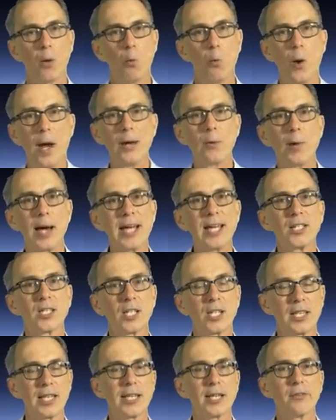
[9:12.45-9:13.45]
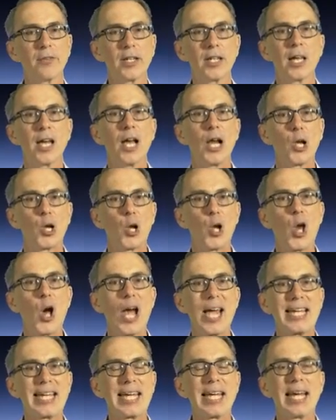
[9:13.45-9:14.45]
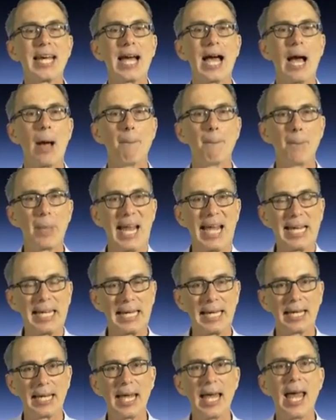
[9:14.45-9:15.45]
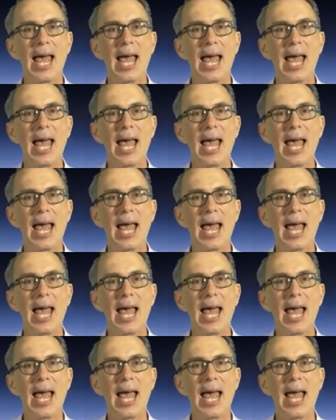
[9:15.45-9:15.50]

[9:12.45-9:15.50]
One way is to think of it like a blanket.